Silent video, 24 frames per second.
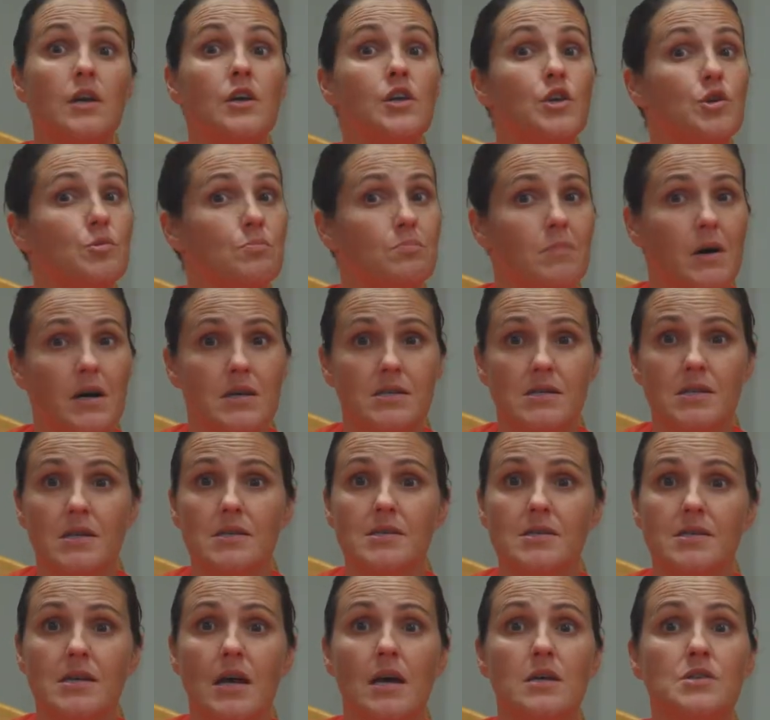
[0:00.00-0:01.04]
You must
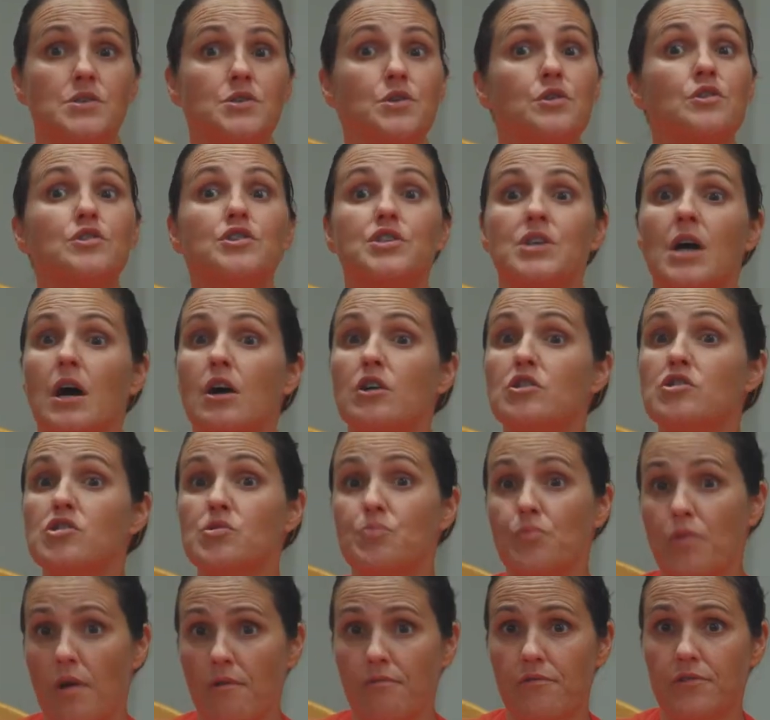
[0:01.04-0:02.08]
assess your child's
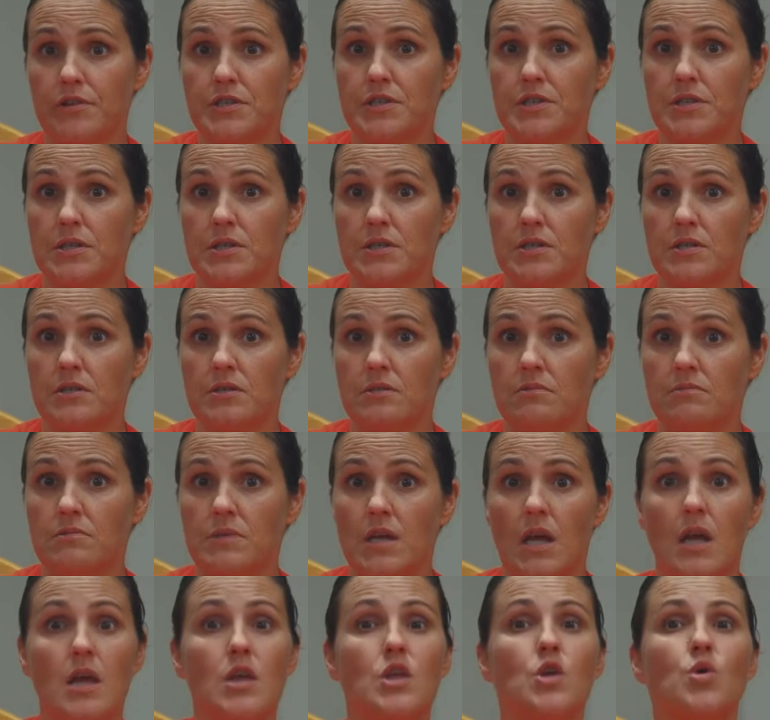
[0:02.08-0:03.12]
preferences.
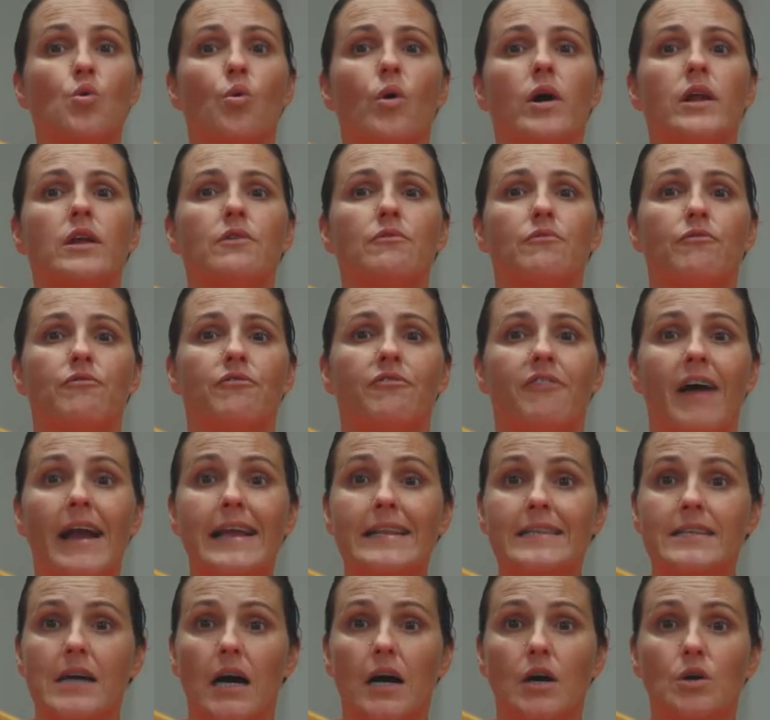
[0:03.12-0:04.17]
You want to
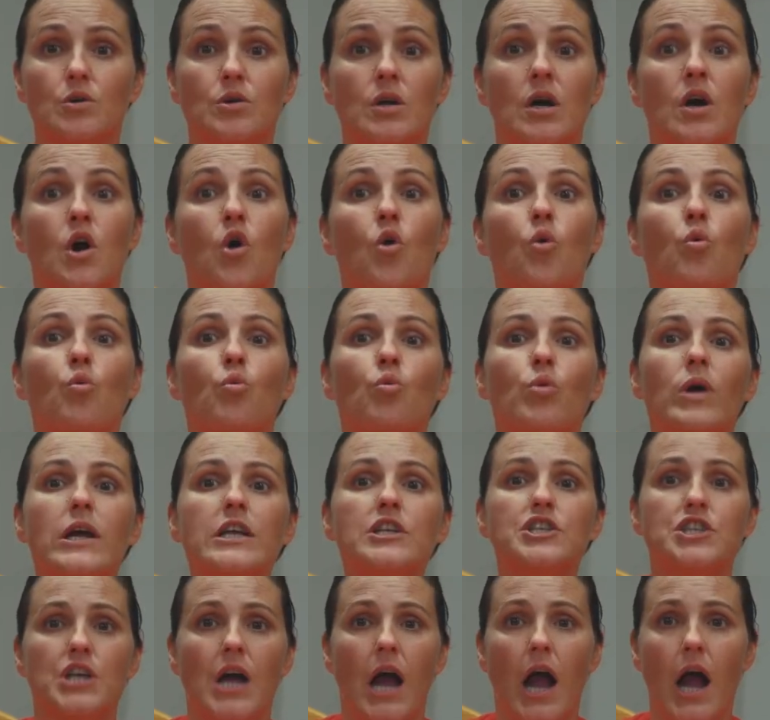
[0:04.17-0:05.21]
find out
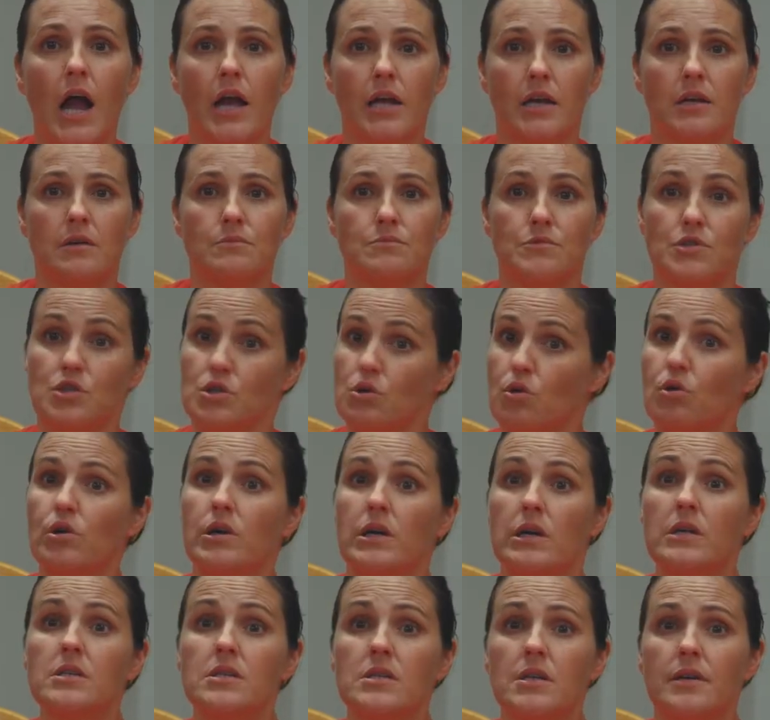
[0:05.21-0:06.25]
which items or
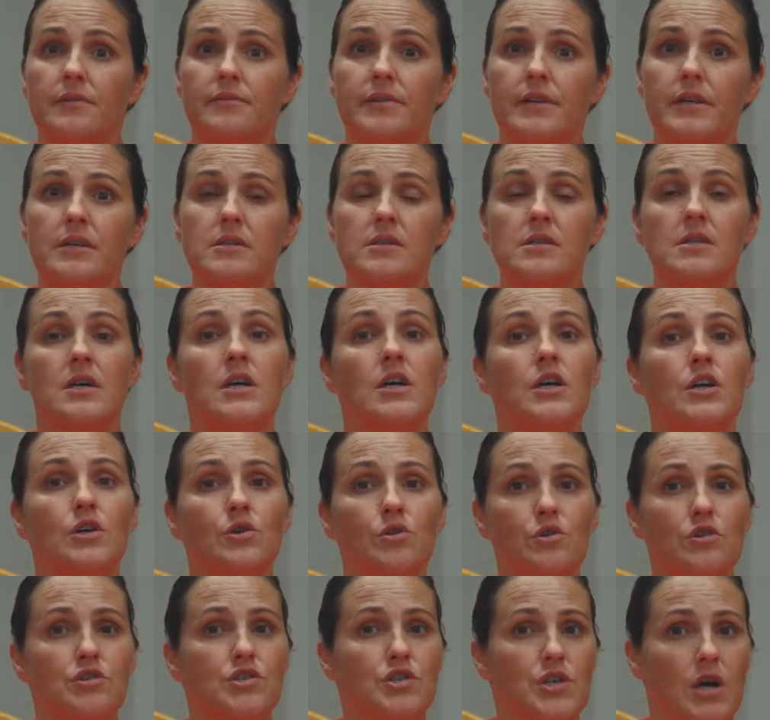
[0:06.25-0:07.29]
activities
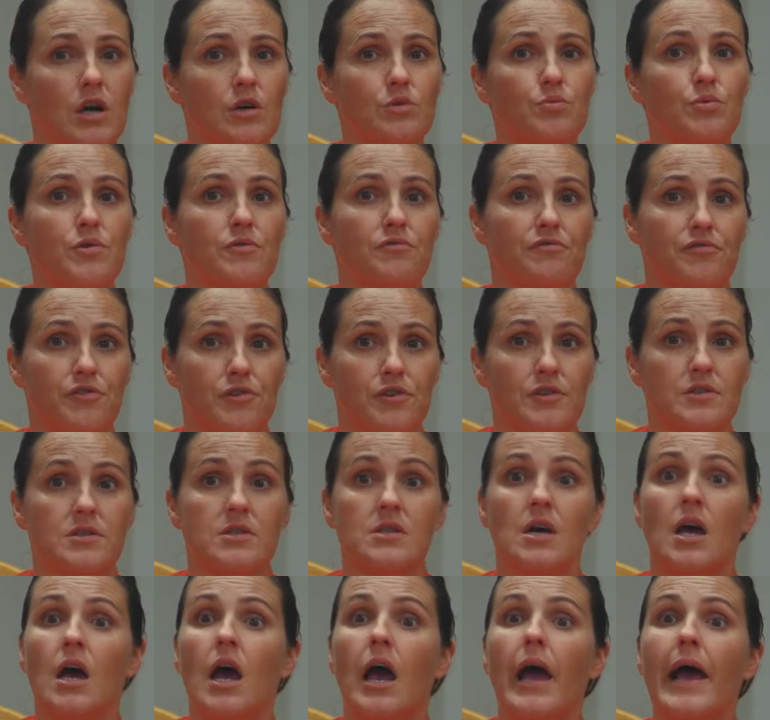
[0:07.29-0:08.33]
your child prefers
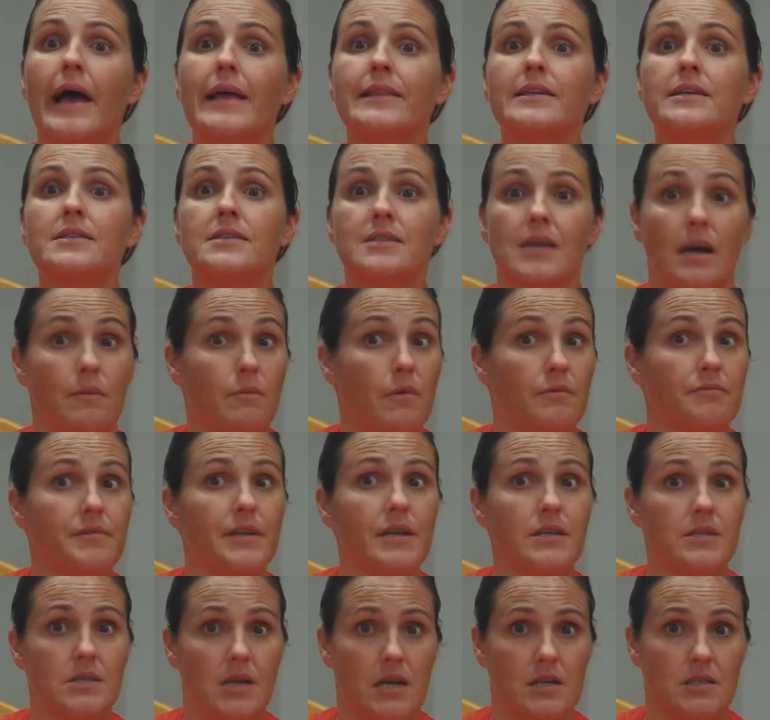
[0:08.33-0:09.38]
at the time of the
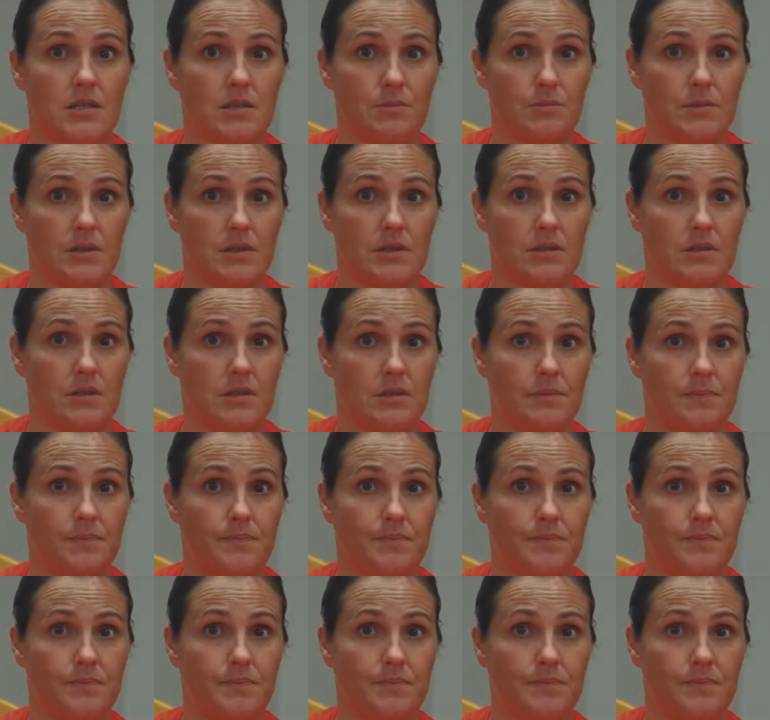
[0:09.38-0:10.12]
assessment.